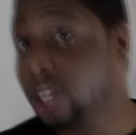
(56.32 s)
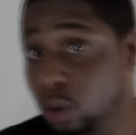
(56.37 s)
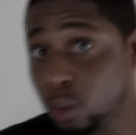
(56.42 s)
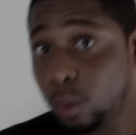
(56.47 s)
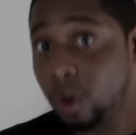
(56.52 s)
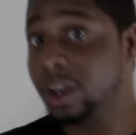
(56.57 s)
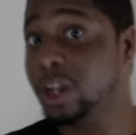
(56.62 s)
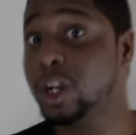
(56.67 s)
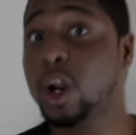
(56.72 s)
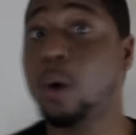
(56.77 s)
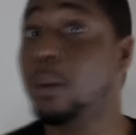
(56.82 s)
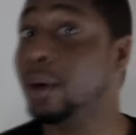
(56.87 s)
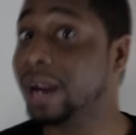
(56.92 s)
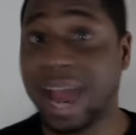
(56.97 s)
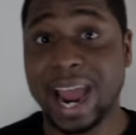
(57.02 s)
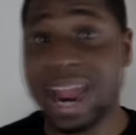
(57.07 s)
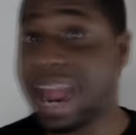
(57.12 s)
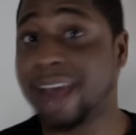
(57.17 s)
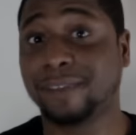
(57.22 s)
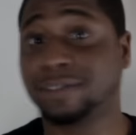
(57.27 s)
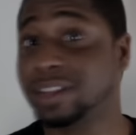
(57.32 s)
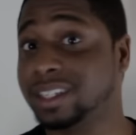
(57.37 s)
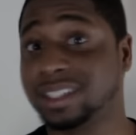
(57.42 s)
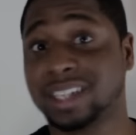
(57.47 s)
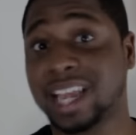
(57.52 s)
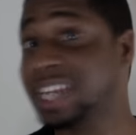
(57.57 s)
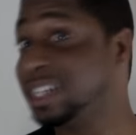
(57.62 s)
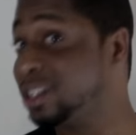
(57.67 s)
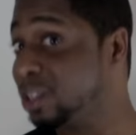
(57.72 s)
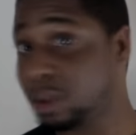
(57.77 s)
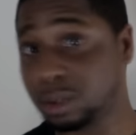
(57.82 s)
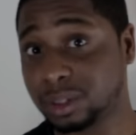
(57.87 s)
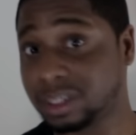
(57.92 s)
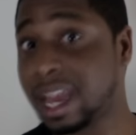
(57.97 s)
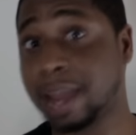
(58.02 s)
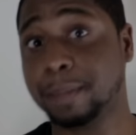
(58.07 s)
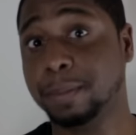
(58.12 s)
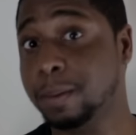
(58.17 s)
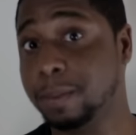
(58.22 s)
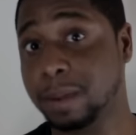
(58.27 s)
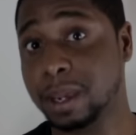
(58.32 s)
you want to know what I have to say to those type of